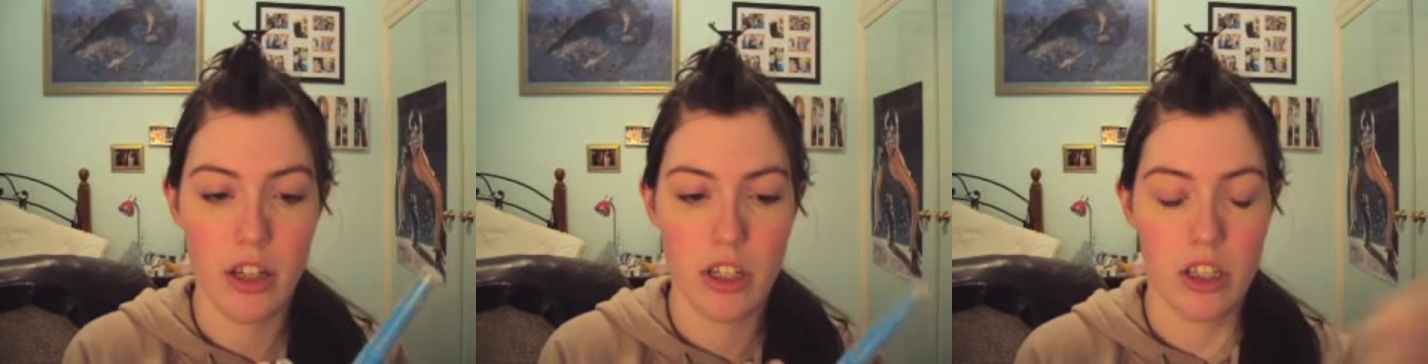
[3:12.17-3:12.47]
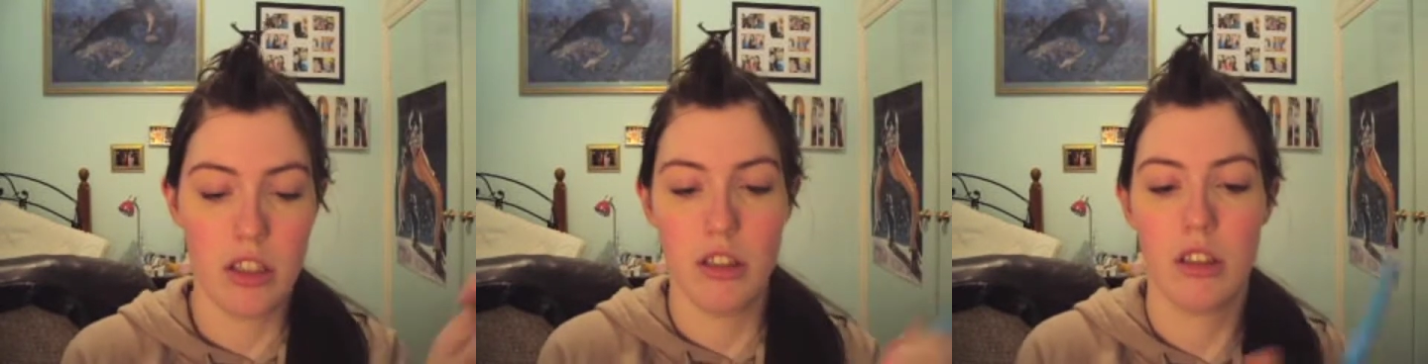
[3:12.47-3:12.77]
so it
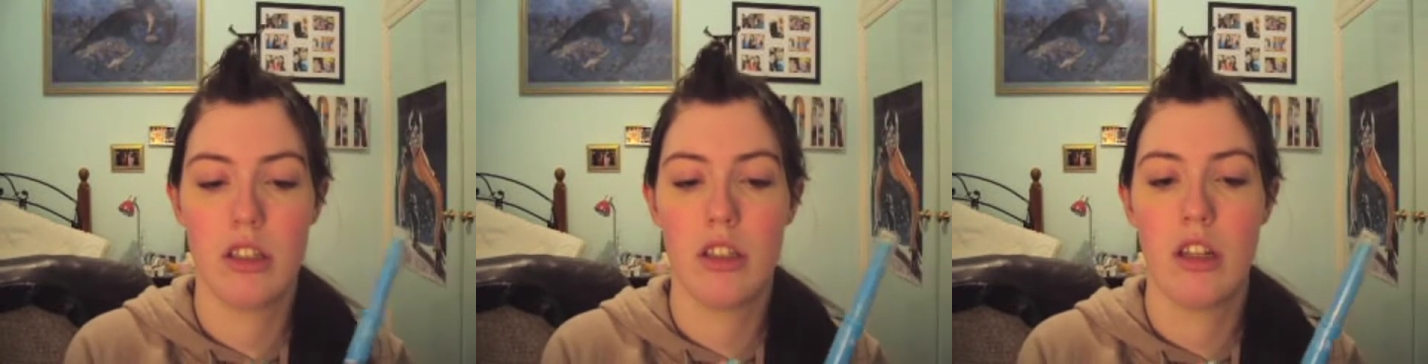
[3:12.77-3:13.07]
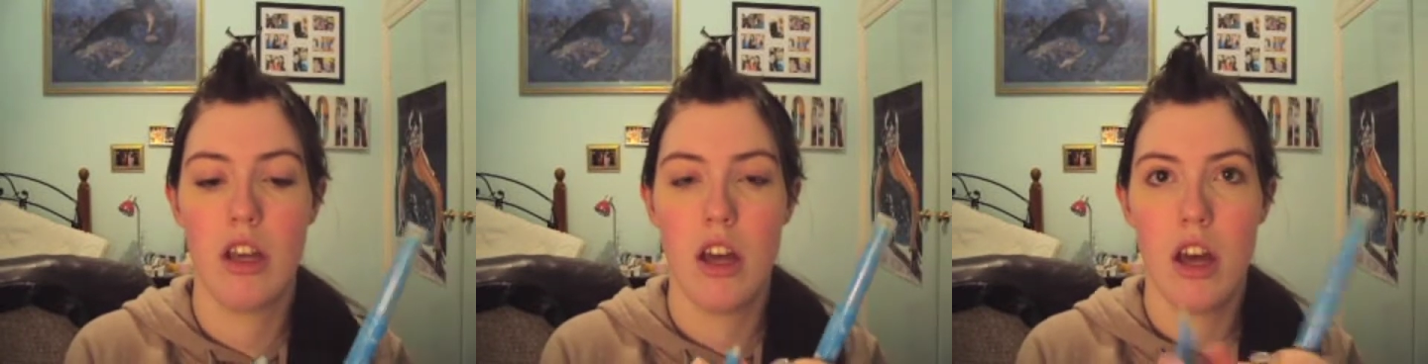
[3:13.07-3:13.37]
just looks
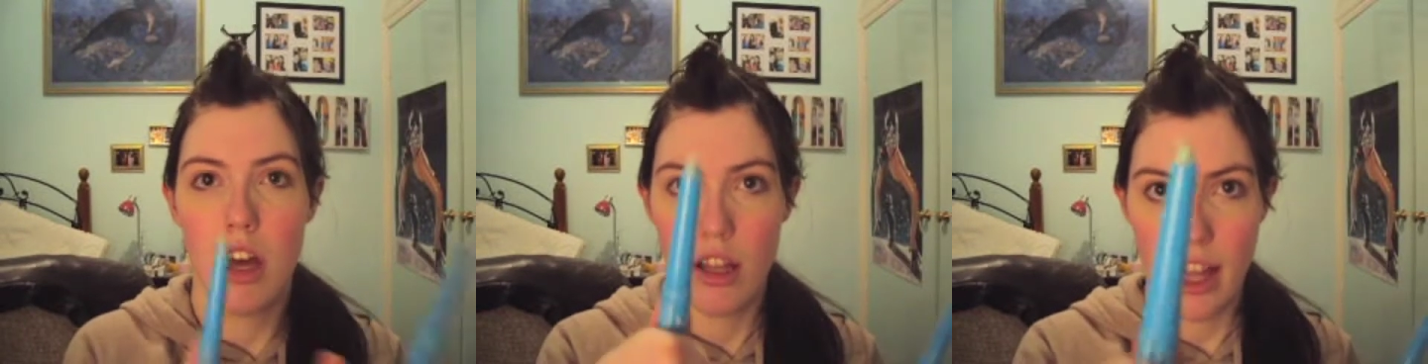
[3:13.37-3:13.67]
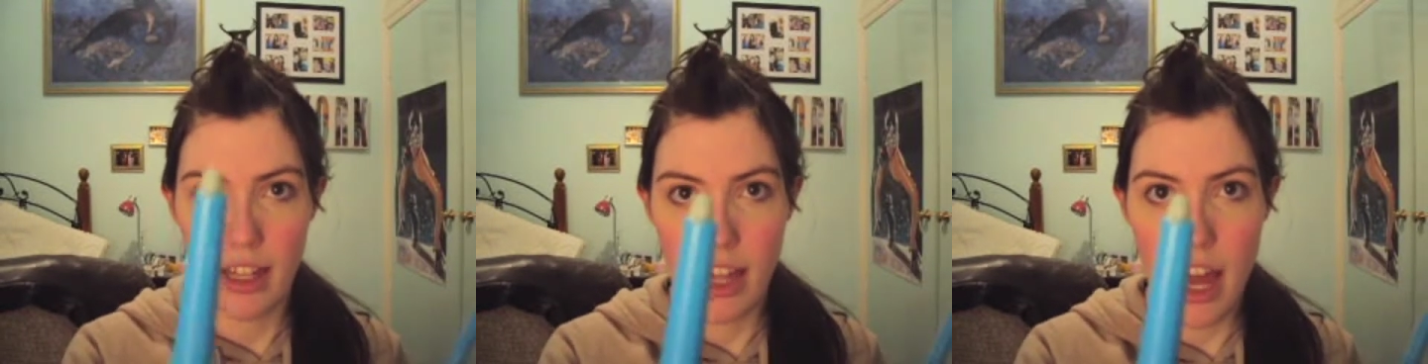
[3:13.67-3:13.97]

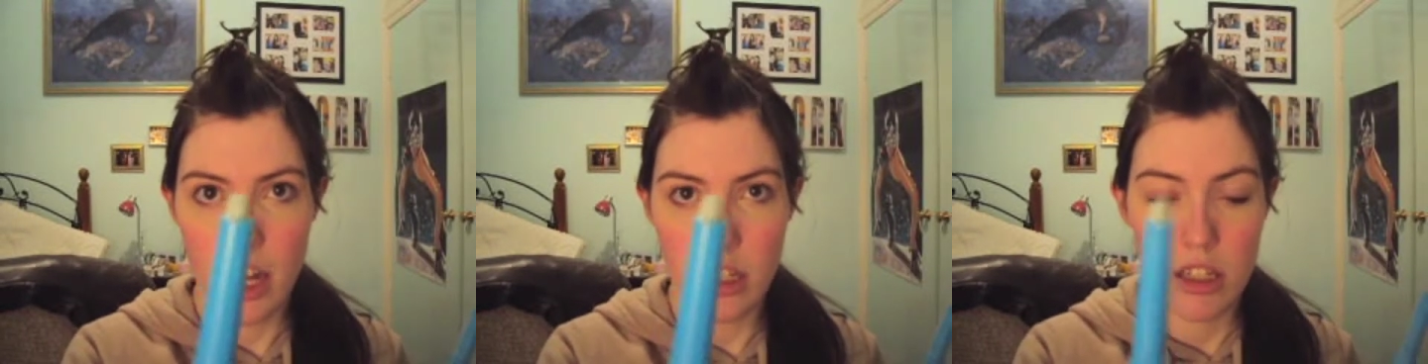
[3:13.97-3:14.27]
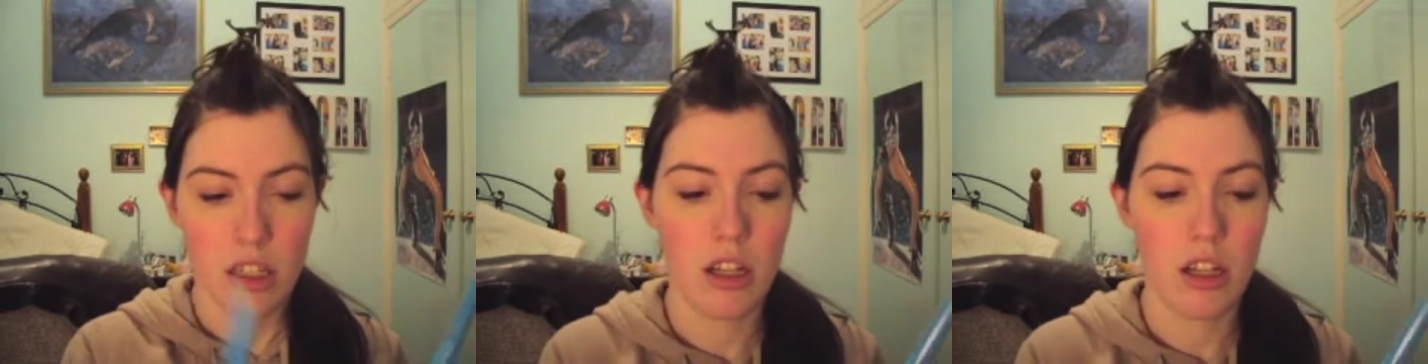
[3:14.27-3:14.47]
like that.